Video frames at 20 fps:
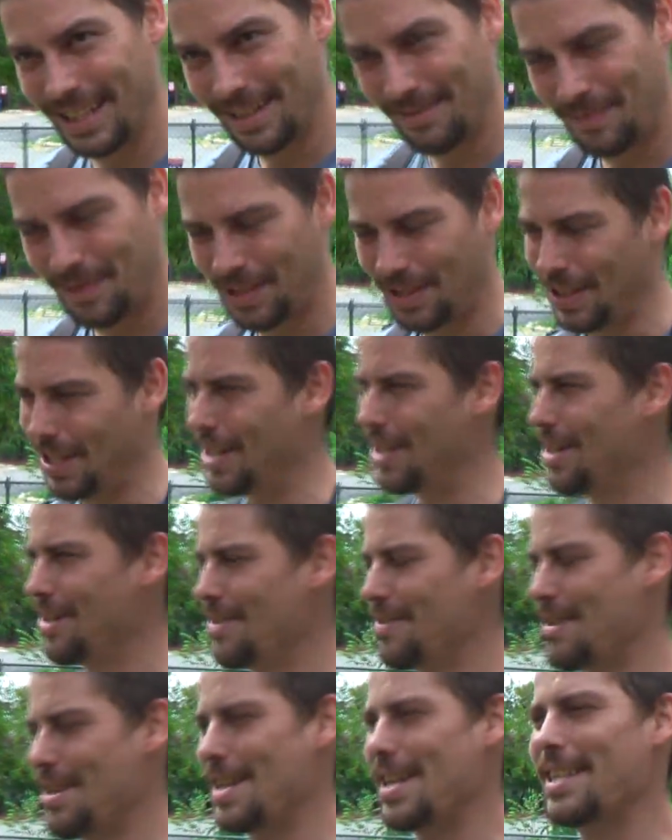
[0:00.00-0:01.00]
Yeah,
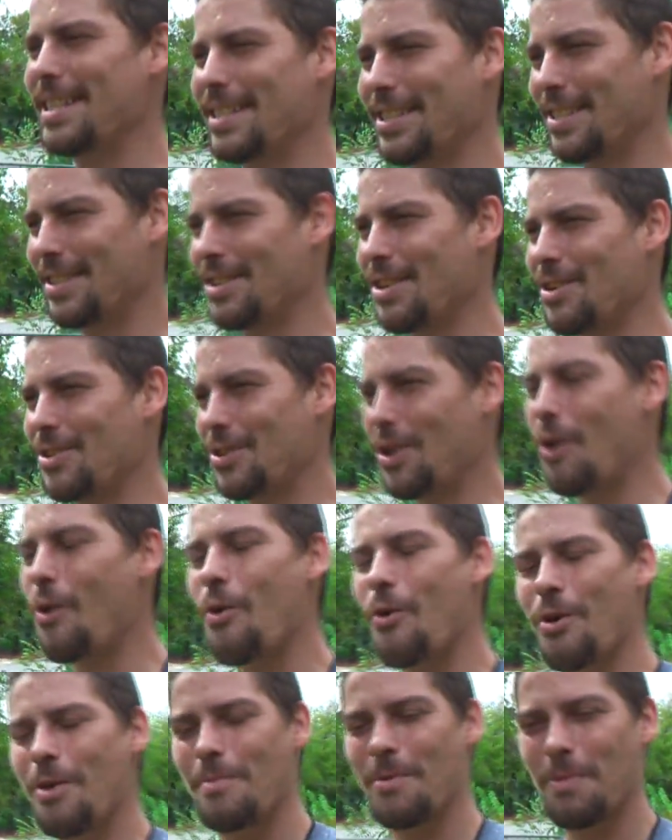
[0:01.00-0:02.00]
Toledo it's a
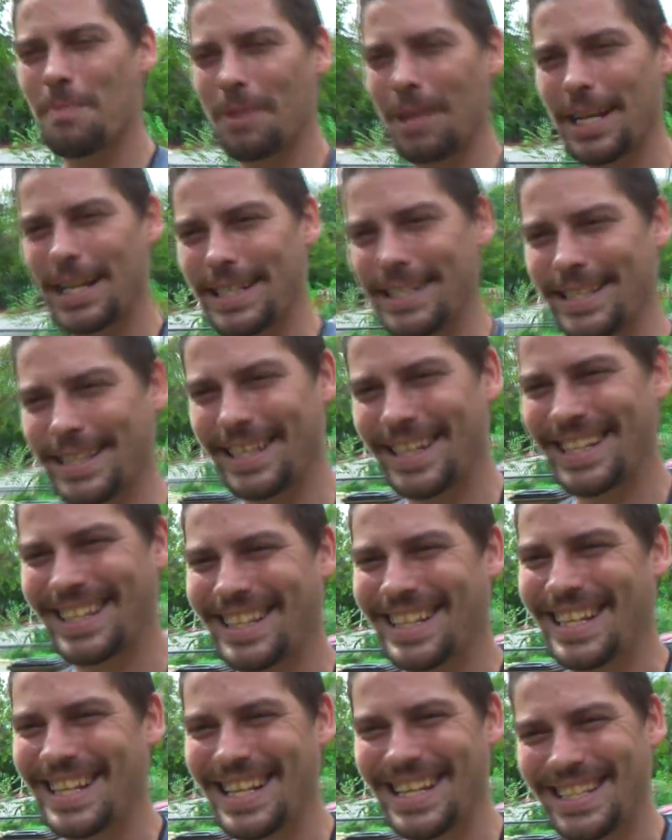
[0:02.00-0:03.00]
horrible place.
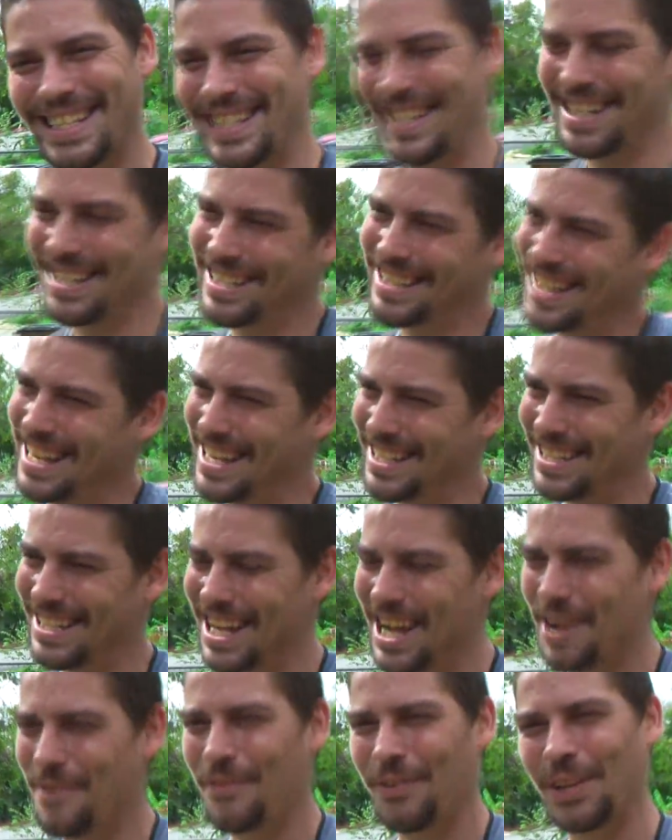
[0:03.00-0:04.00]
It's just it's
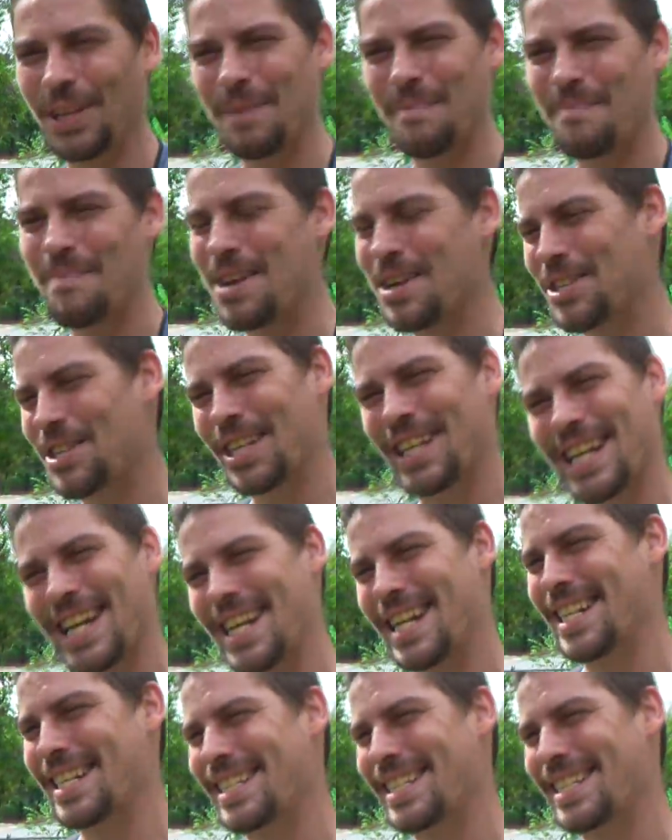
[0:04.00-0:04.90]
like Flint, Michigan.